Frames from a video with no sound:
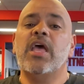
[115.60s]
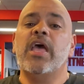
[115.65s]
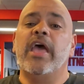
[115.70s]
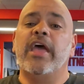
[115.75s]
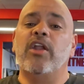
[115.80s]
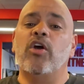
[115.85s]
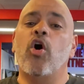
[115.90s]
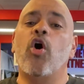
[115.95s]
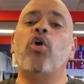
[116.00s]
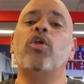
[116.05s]

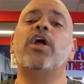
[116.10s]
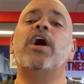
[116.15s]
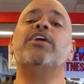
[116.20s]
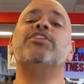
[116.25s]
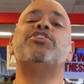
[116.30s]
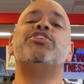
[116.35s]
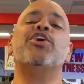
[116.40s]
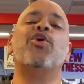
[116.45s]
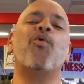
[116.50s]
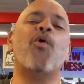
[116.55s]
And hold on
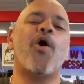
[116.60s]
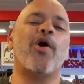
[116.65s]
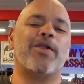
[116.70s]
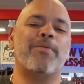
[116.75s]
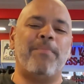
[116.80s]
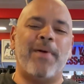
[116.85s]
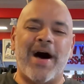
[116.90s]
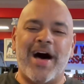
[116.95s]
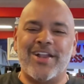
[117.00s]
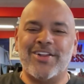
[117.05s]
to your water
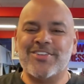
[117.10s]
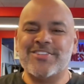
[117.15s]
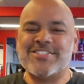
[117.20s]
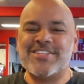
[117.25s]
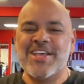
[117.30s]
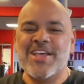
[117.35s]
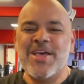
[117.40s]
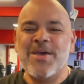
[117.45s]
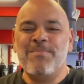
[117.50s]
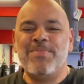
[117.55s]
bottles,
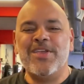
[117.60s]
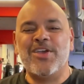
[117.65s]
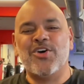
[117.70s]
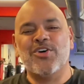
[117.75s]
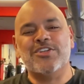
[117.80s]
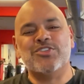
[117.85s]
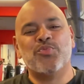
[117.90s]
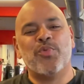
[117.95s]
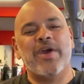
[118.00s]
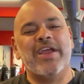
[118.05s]

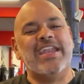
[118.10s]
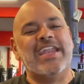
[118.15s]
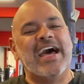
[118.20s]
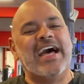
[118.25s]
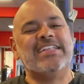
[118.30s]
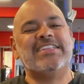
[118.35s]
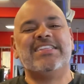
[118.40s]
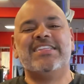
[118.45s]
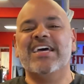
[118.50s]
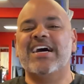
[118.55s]
because we're
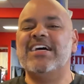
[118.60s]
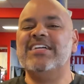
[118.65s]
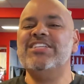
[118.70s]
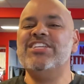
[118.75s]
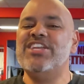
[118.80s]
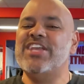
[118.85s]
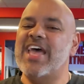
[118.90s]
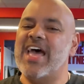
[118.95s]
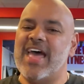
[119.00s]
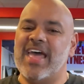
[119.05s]
not done
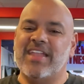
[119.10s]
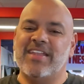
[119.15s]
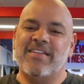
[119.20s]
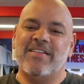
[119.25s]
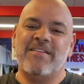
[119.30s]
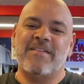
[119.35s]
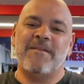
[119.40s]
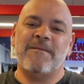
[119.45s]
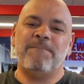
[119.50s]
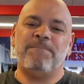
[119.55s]
yet.
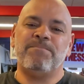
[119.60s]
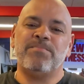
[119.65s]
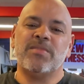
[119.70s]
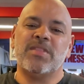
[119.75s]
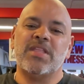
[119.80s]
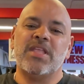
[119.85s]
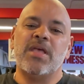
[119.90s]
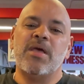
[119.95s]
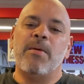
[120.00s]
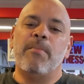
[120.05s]

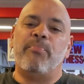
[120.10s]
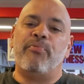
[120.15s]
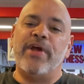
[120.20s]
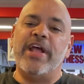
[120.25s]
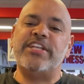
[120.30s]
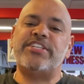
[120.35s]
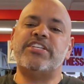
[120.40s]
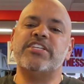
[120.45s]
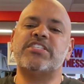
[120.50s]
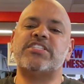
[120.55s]

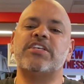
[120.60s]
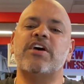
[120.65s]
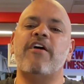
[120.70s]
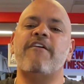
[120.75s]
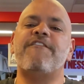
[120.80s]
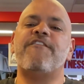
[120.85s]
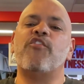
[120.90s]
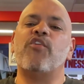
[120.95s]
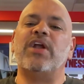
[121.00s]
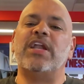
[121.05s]
Brace
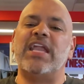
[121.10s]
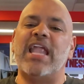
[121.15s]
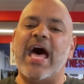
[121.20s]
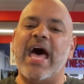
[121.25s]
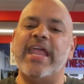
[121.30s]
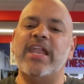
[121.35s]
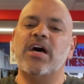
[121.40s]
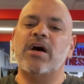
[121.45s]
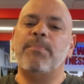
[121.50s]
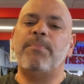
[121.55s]
yourself for a
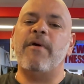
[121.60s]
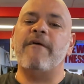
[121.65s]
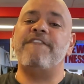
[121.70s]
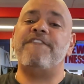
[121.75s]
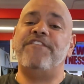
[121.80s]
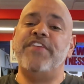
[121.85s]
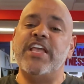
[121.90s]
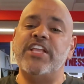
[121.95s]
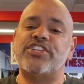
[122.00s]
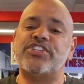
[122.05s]
lineup of
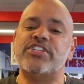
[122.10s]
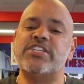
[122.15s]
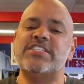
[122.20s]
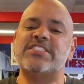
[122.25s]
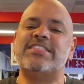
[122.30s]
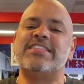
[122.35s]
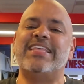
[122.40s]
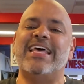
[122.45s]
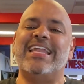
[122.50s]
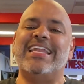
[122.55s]

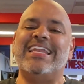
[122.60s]
features that